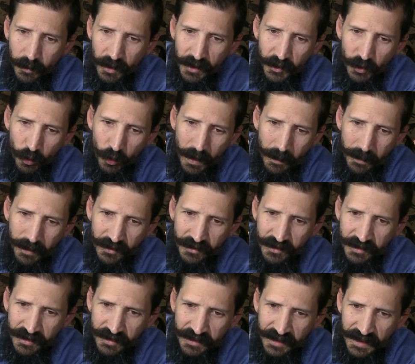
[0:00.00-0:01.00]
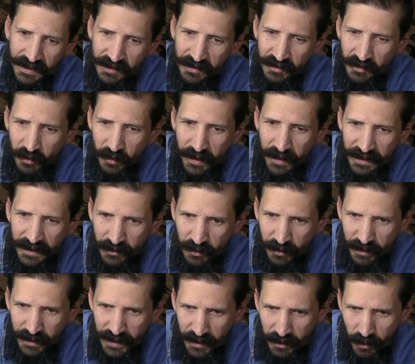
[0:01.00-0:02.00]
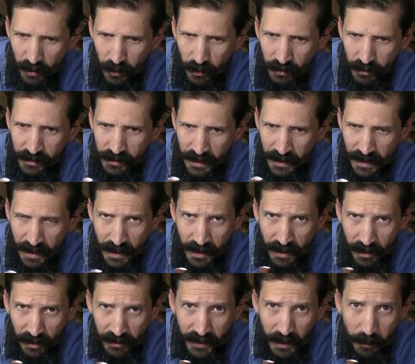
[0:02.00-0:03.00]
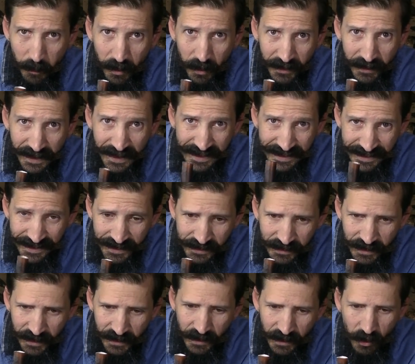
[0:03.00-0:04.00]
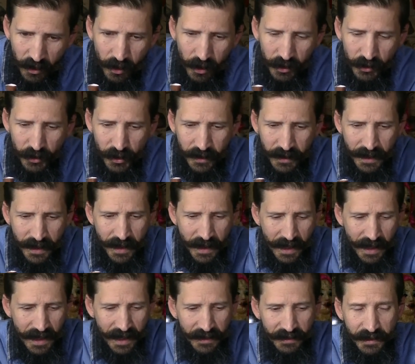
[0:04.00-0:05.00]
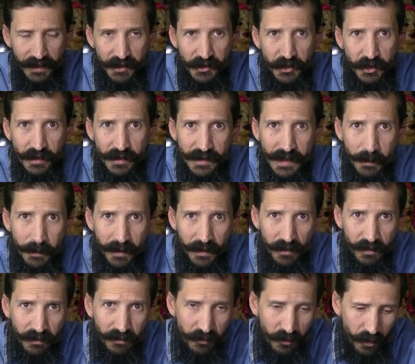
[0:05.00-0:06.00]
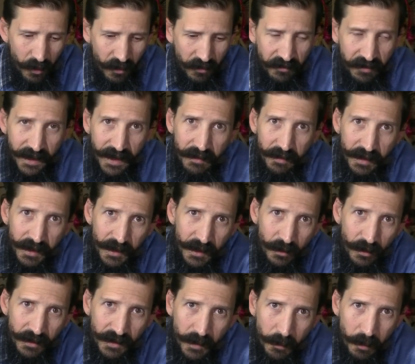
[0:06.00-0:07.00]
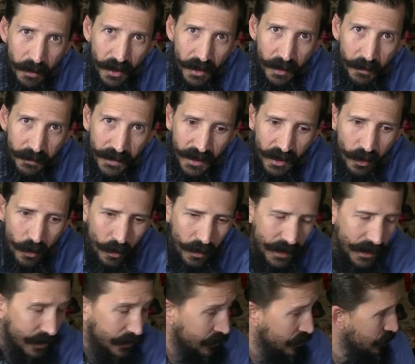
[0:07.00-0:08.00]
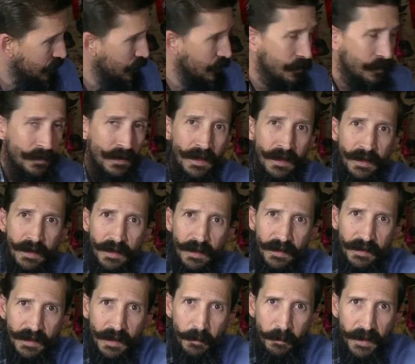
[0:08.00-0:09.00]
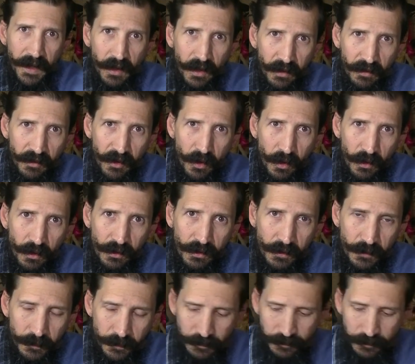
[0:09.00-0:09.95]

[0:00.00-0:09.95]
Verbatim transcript: going to do about 6 or 8 or 9 holes on the part that is inside the cauldron, and then just about 4 or 5 here on the bottom that go into the pile of coals.